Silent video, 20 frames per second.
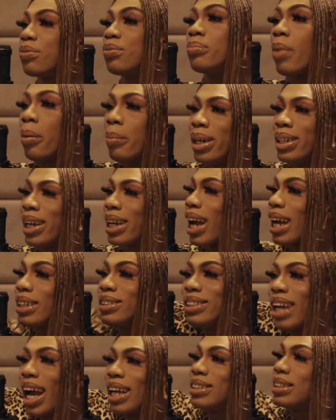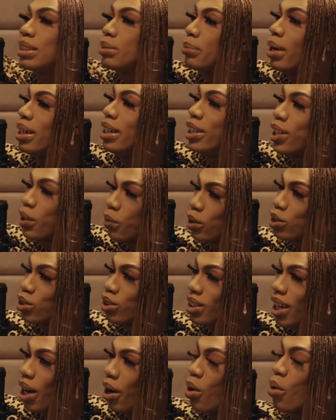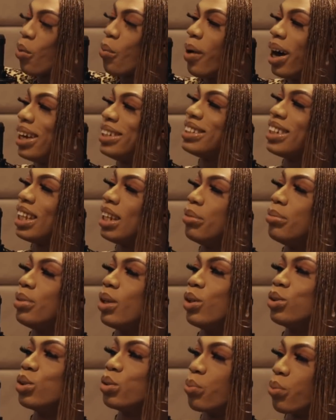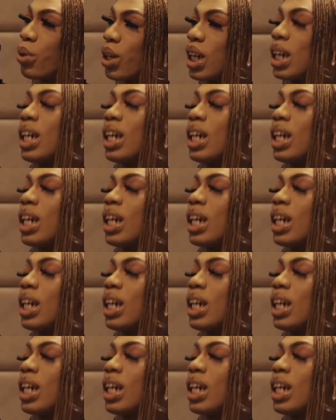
In my mind, like, I didn't ask this man any question now. Why are you telling me they want to pray?